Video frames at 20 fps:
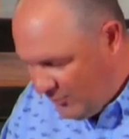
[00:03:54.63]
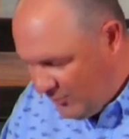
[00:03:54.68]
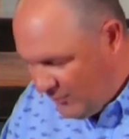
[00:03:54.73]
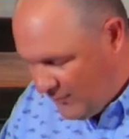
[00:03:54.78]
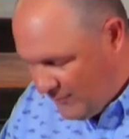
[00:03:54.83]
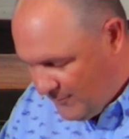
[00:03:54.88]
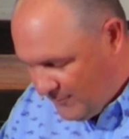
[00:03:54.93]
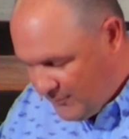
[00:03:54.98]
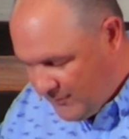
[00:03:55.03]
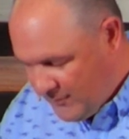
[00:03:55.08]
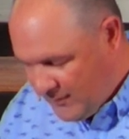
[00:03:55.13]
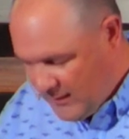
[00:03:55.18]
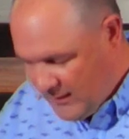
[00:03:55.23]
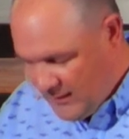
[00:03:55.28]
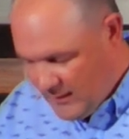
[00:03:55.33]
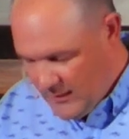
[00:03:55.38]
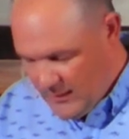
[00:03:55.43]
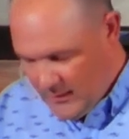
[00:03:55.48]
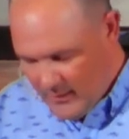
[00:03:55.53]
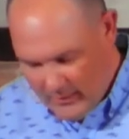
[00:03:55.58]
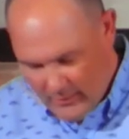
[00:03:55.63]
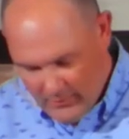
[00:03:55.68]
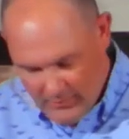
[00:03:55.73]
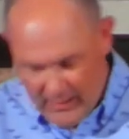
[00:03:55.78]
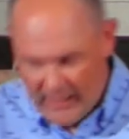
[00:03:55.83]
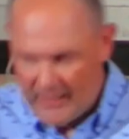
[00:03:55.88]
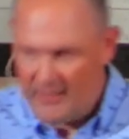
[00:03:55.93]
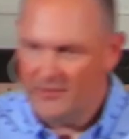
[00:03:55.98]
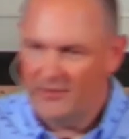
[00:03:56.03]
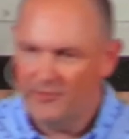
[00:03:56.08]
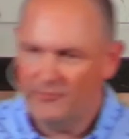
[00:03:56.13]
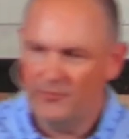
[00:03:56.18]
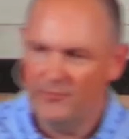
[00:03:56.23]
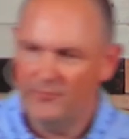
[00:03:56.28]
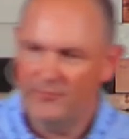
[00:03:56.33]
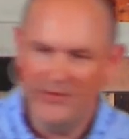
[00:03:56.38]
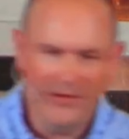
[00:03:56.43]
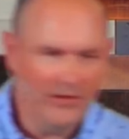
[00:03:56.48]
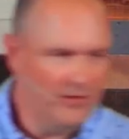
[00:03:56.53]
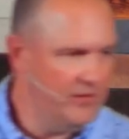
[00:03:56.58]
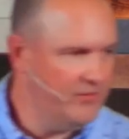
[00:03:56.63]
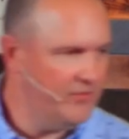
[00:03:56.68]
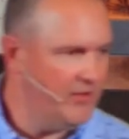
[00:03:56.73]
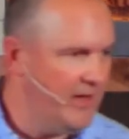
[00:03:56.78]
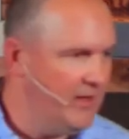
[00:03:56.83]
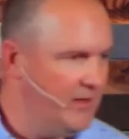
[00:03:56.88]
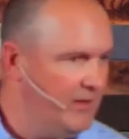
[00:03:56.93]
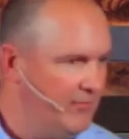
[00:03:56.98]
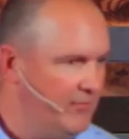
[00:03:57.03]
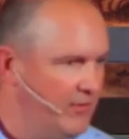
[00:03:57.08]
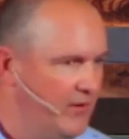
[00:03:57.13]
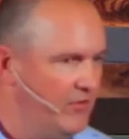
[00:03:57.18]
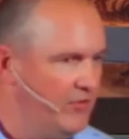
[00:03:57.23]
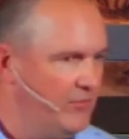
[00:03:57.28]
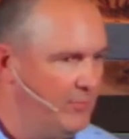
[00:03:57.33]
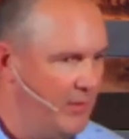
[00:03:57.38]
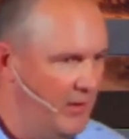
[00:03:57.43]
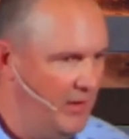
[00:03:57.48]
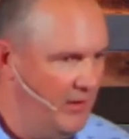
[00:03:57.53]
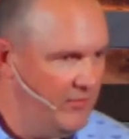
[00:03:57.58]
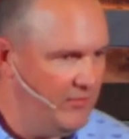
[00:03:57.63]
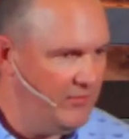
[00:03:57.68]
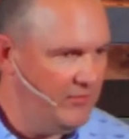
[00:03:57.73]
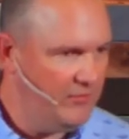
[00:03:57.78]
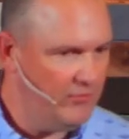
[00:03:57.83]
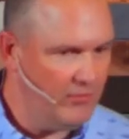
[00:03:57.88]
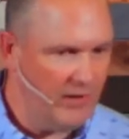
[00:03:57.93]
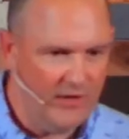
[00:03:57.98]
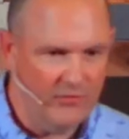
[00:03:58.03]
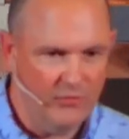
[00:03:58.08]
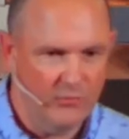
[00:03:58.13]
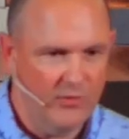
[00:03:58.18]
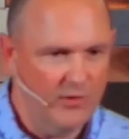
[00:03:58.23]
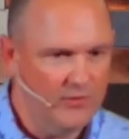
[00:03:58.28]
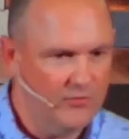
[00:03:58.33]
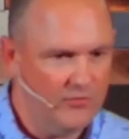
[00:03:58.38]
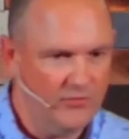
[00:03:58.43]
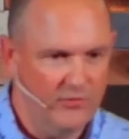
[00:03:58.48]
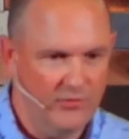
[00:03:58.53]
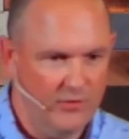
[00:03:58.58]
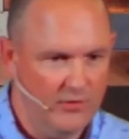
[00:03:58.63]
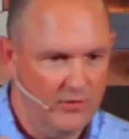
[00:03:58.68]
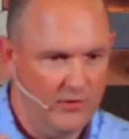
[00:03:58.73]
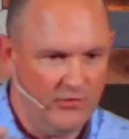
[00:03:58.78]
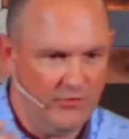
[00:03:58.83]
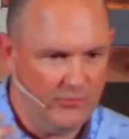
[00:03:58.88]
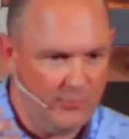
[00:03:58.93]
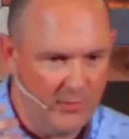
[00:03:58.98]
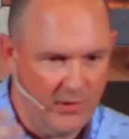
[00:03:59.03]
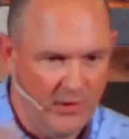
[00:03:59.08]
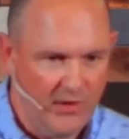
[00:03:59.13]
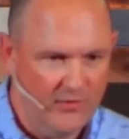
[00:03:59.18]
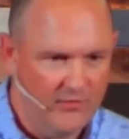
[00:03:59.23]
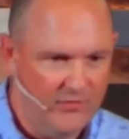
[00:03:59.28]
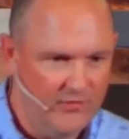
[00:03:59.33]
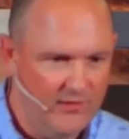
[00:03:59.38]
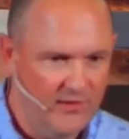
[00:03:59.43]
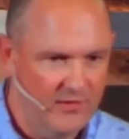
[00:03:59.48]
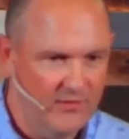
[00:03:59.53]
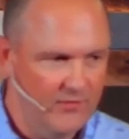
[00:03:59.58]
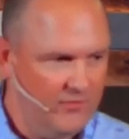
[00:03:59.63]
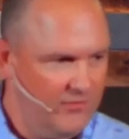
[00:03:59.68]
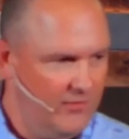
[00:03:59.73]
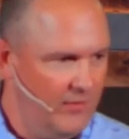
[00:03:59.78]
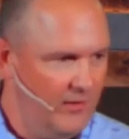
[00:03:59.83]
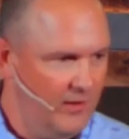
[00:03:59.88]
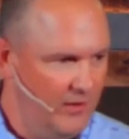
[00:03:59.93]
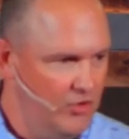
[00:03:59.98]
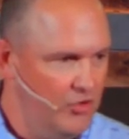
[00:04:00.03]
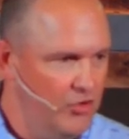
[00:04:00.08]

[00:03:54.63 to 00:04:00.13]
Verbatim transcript: A lot of different feelings, a lot of different experiences. Graduates, you're experiencing a